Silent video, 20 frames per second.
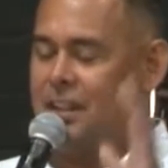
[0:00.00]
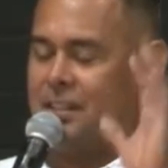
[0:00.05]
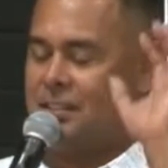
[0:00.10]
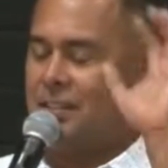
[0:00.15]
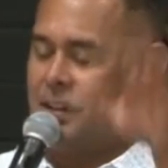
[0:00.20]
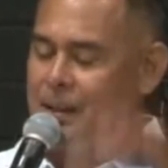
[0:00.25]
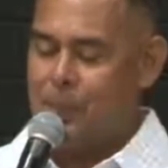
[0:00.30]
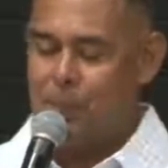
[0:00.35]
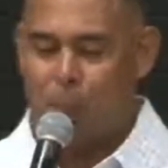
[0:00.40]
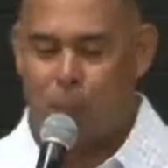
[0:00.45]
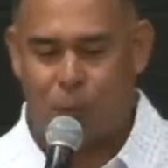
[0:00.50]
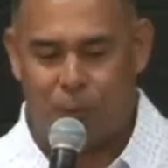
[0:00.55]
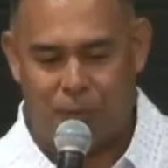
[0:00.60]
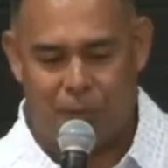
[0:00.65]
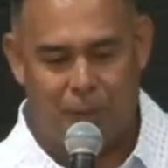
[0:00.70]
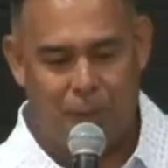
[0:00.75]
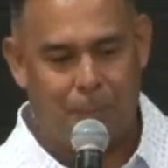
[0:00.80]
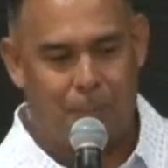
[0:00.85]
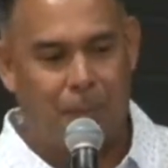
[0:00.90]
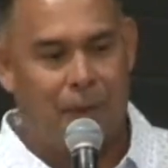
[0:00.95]
it's, not
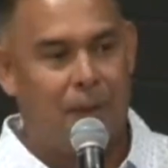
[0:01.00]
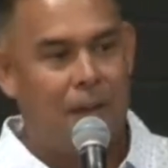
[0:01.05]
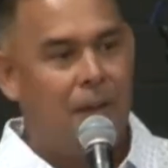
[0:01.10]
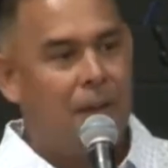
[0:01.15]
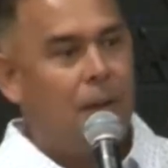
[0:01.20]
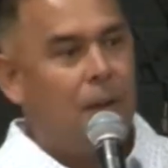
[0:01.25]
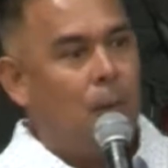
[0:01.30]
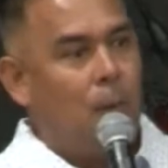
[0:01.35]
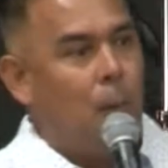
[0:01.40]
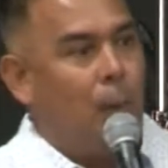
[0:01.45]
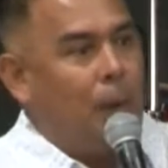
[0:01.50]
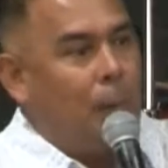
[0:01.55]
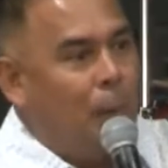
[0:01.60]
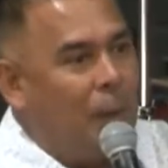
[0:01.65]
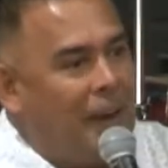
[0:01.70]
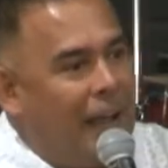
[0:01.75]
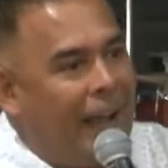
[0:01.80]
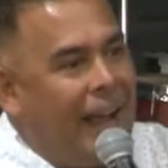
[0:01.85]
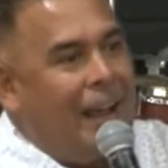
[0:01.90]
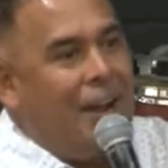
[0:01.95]
important but when,
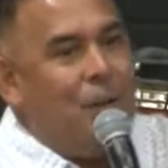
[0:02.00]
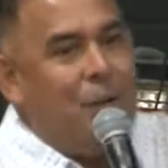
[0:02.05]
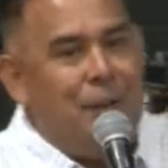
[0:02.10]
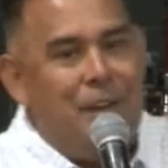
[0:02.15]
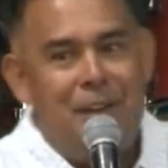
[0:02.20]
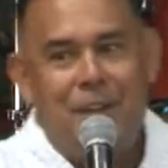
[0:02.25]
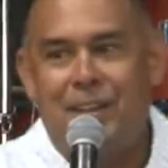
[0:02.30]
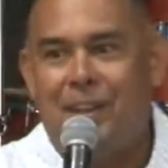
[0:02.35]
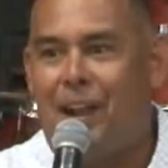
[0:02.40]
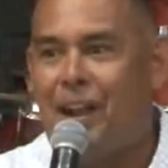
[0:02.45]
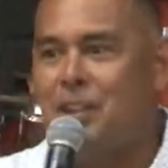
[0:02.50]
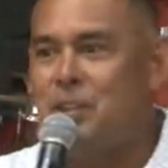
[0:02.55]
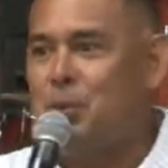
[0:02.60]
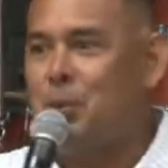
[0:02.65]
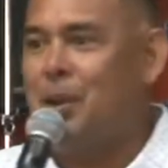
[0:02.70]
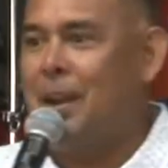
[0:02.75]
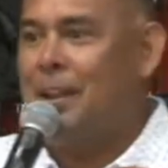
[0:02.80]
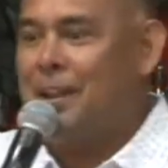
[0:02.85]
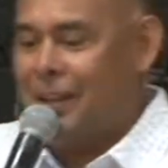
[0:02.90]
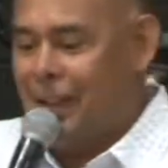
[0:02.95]
when i read god's
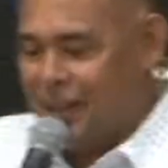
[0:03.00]
word I,